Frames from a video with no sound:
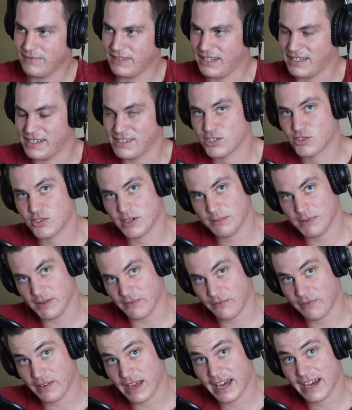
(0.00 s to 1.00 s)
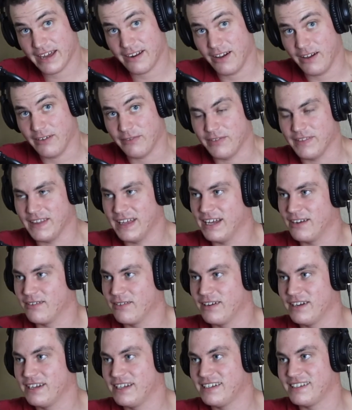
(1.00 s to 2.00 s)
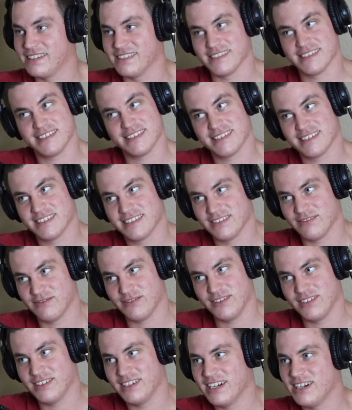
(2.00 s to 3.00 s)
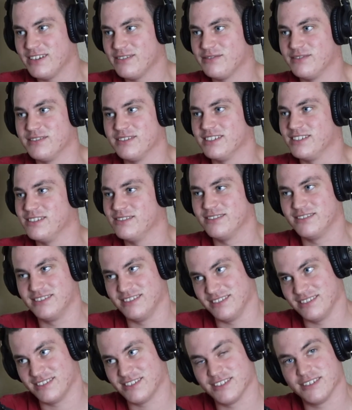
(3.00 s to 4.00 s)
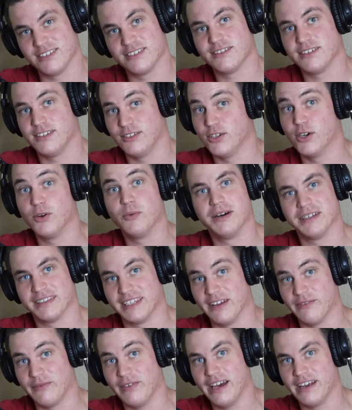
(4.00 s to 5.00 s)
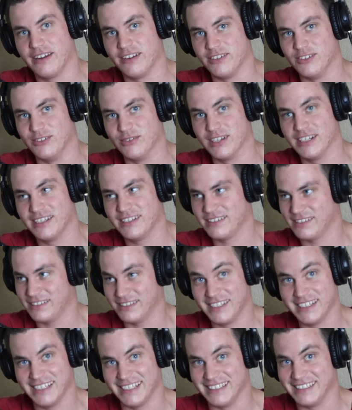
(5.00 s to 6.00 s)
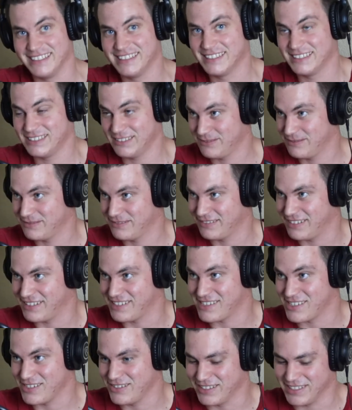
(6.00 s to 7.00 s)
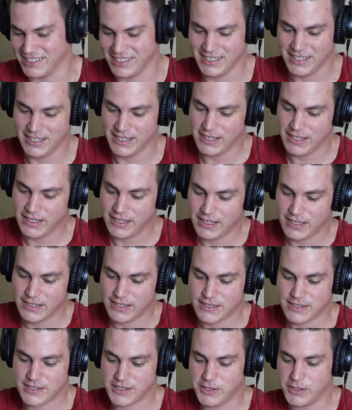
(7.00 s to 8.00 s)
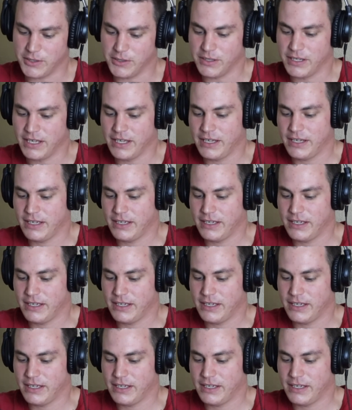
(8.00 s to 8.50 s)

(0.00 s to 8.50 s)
Yeah, let's trim the fat off of that, right? Because if you're an alpha, you don't want that fat on you, right? All right, let's do it. So